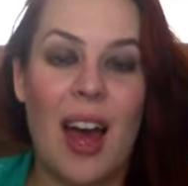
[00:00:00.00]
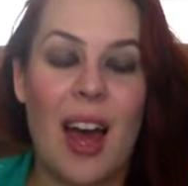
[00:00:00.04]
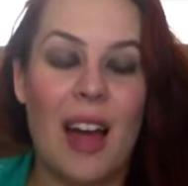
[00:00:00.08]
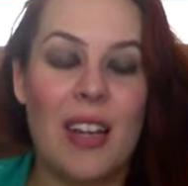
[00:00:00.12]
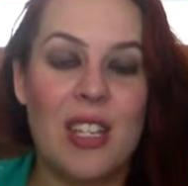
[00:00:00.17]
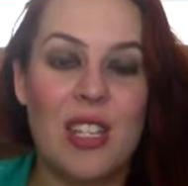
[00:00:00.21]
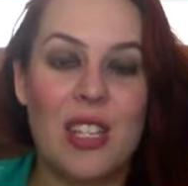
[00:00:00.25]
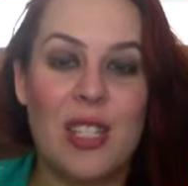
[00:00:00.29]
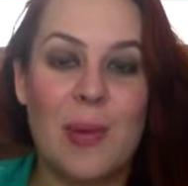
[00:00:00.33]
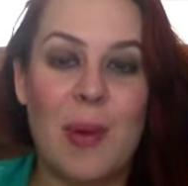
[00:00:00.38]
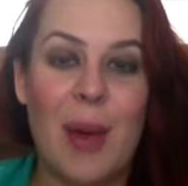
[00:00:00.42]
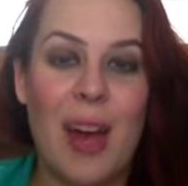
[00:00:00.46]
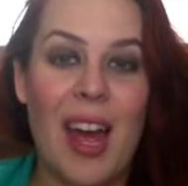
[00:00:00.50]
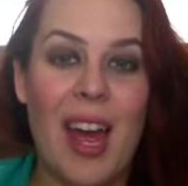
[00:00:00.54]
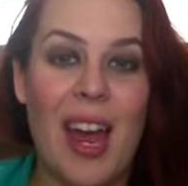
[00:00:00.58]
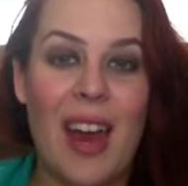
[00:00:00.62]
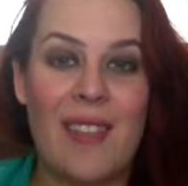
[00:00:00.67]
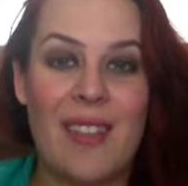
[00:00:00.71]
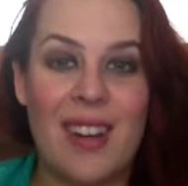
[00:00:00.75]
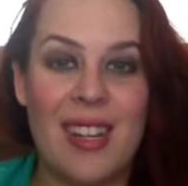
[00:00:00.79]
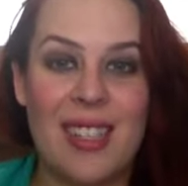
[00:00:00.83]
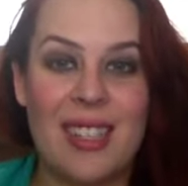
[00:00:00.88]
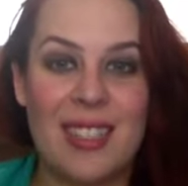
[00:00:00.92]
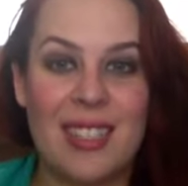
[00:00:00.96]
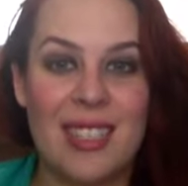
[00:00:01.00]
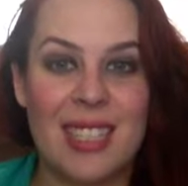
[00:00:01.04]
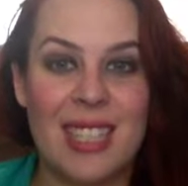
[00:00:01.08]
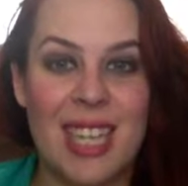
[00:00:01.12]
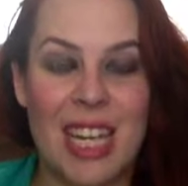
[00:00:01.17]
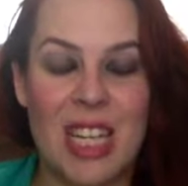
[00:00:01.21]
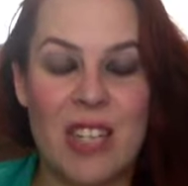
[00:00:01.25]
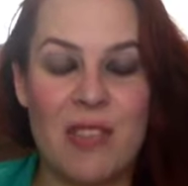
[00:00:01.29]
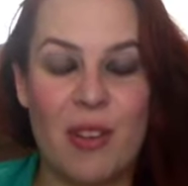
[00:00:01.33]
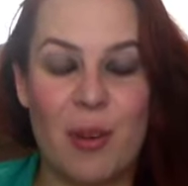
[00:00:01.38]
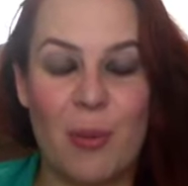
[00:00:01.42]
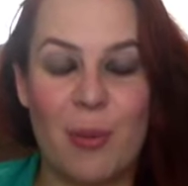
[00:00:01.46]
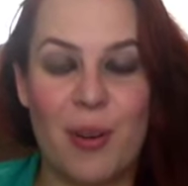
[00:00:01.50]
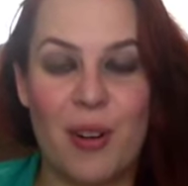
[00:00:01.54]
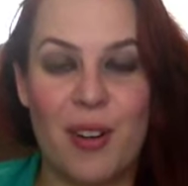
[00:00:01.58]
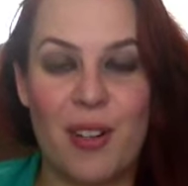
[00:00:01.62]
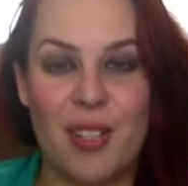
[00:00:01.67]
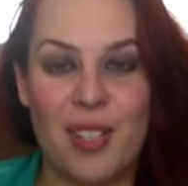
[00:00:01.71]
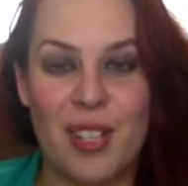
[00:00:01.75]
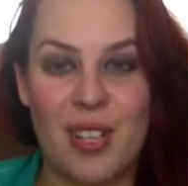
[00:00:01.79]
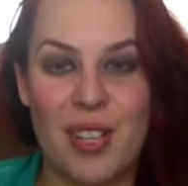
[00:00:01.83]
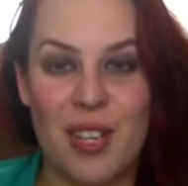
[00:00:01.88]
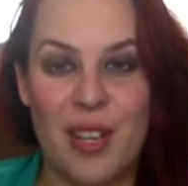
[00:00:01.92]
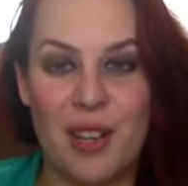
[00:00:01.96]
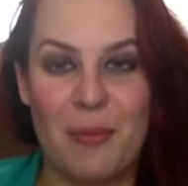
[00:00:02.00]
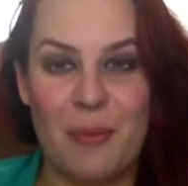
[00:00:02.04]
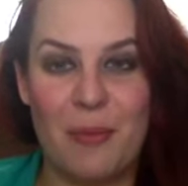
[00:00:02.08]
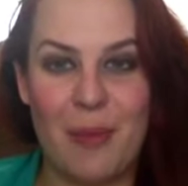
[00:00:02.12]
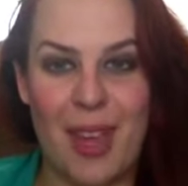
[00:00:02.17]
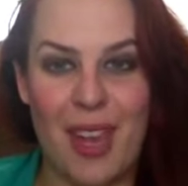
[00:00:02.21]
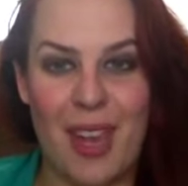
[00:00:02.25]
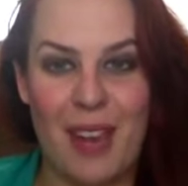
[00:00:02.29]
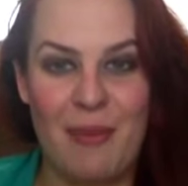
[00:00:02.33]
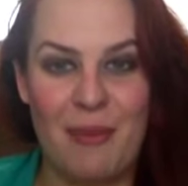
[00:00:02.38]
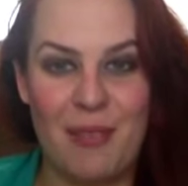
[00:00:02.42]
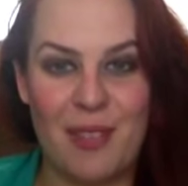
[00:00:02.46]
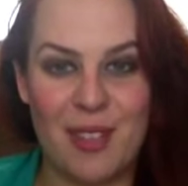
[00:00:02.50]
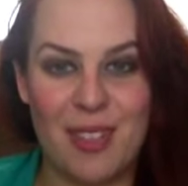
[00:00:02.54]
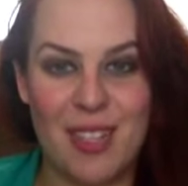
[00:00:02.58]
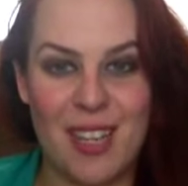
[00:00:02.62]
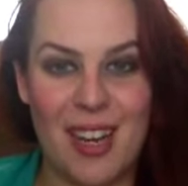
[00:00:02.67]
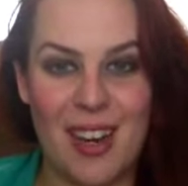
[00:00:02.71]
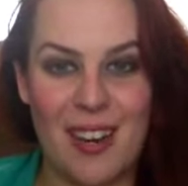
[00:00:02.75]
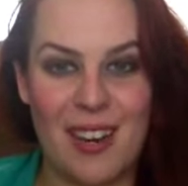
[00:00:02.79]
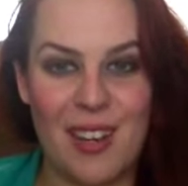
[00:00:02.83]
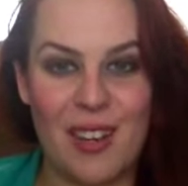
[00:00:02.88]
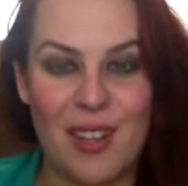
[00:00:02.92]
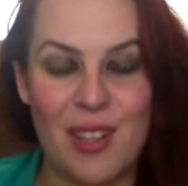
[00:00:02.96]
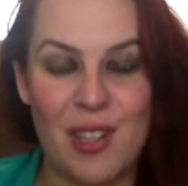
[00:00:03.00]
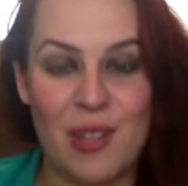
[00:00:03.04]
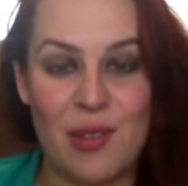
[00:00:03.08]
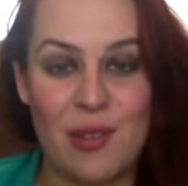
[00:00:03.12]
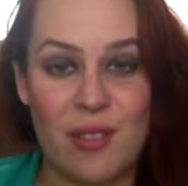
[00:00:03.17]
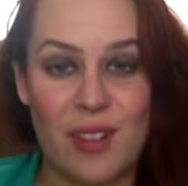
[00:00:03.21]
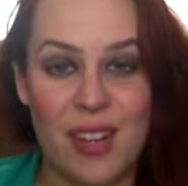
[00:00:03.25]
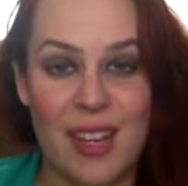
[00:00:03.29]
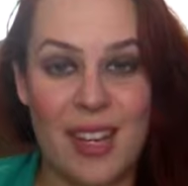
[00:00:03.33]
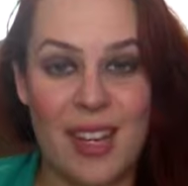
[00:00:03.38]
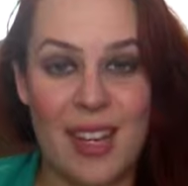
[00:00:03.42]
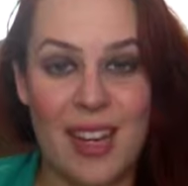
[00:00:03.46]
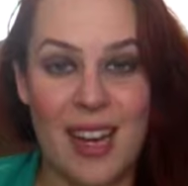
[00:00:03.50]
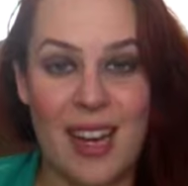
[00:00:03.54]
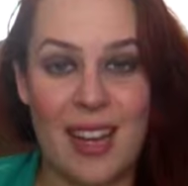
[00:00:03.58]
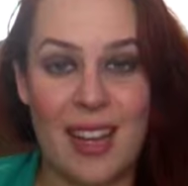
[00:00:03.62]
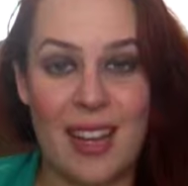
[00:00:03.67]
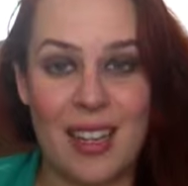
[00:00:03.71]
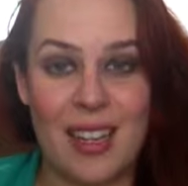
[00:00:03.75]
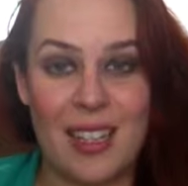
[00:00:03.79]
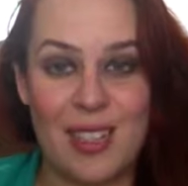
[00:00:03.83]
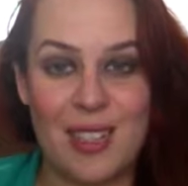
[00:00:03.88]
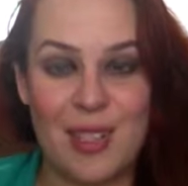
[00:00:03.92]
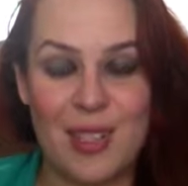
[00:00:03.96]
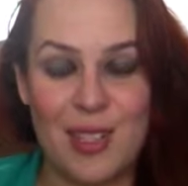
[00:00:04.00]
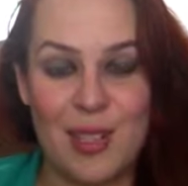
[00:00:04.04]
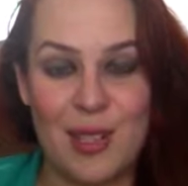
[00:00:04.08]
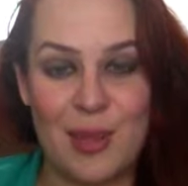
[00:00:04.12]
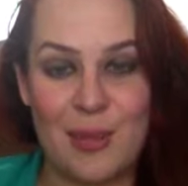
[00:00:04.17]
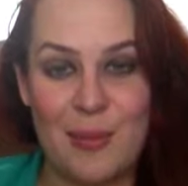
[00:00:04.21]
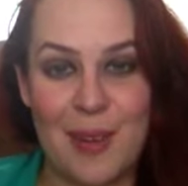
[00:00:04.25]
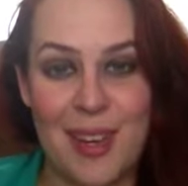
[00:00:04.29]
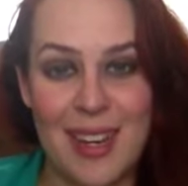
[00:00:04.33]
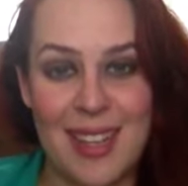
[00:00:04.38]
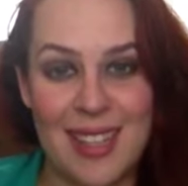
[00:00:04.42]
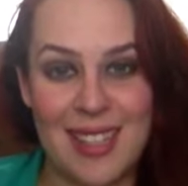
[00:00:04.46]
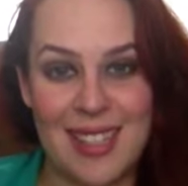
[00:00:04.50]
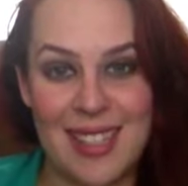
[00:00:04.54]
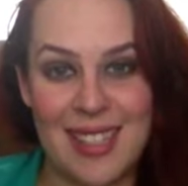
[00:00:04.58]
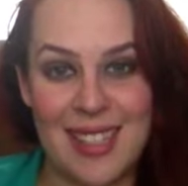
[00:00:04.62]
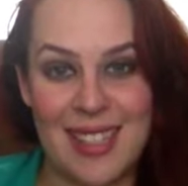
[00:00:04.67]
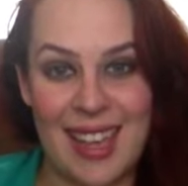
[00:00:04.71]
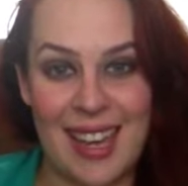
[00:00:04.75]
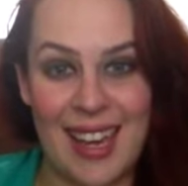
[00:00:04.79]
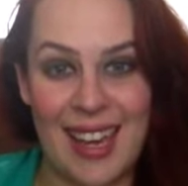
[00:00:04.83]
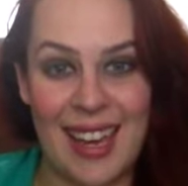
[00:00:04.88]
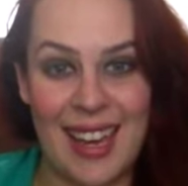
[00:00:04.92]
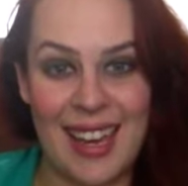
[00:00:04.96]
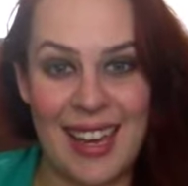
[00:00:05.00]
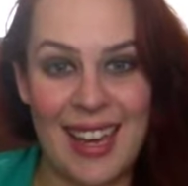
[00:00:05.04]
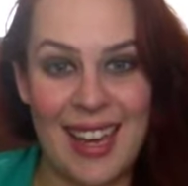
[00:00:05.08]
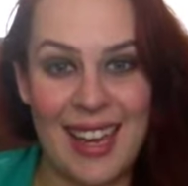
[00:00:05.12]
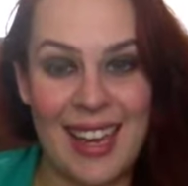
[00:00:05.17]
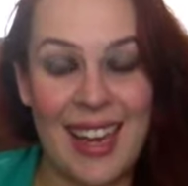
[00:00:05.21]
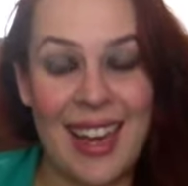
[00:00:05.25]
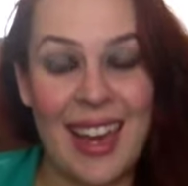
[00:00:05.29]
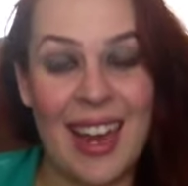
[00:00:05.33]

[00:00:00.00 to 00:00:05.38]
just about every successful person you meet will tell you to read at least two minutes a day,